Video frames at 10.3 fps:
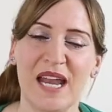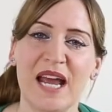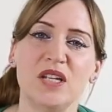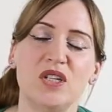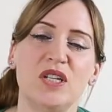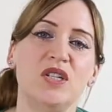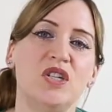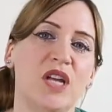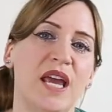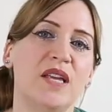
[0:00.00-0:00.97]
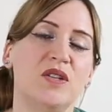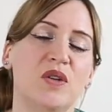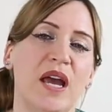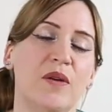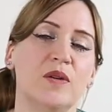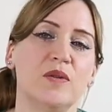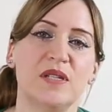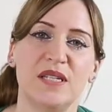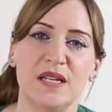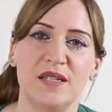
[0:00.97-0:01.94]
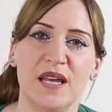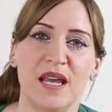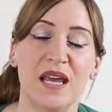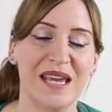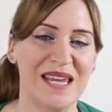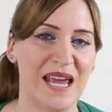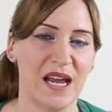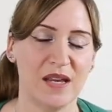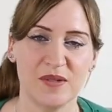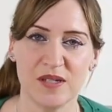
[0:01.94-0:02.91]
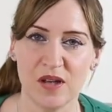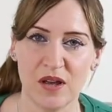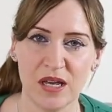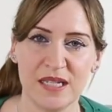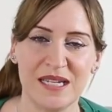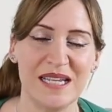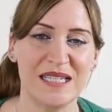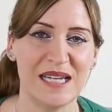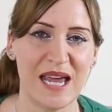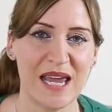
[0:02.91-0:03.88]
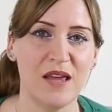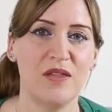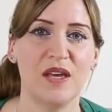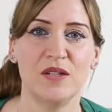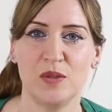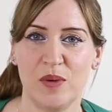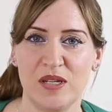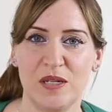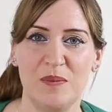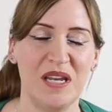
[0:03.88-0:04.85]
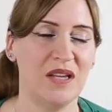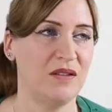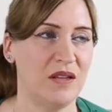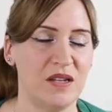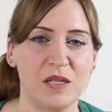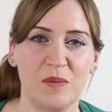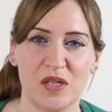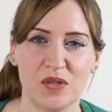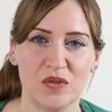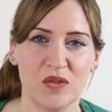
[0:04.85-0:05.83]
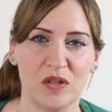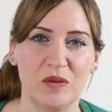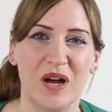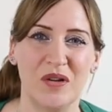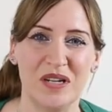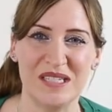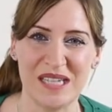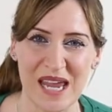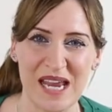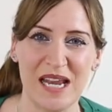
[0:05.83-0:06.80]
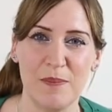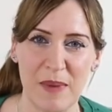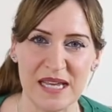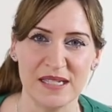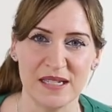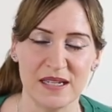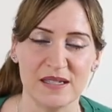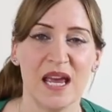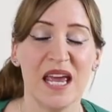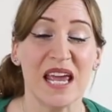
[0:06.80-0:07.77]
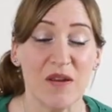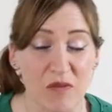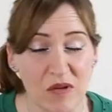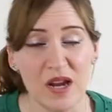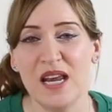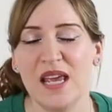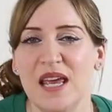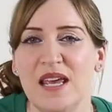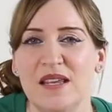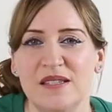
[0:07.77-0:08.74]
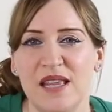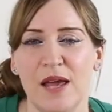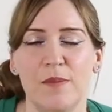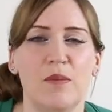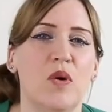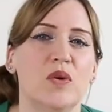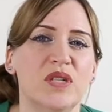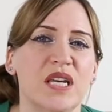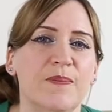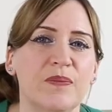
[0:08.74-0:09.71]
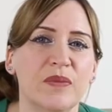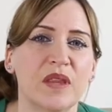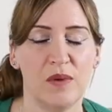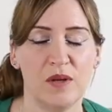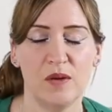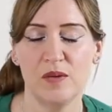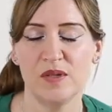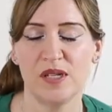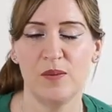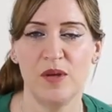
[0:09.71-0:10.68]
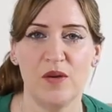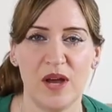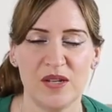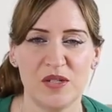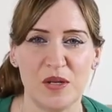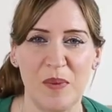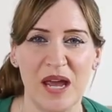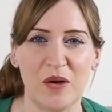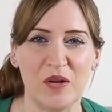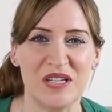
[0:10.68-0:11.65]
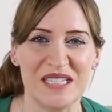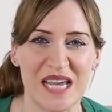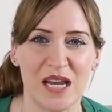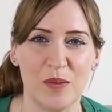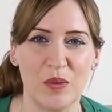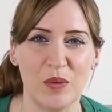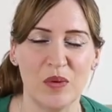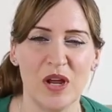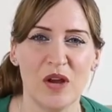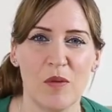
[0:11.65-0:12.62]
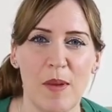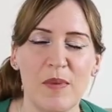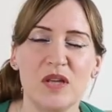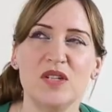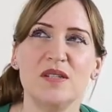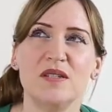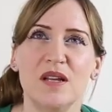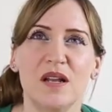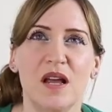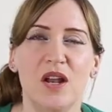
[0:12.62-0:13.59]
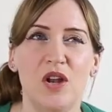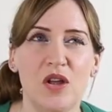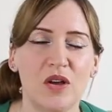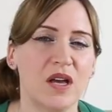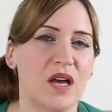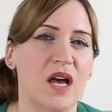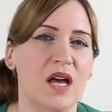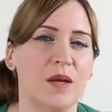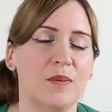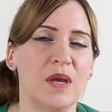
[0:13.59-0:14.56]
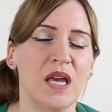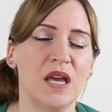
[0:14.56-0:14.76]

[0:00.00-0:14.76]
and actually change how you're sitting, get outside, take that 20 minute, 30 minute stroll on a daily basis. It really is that important. Also, when you're out and about on a daily walk, remember just to look up.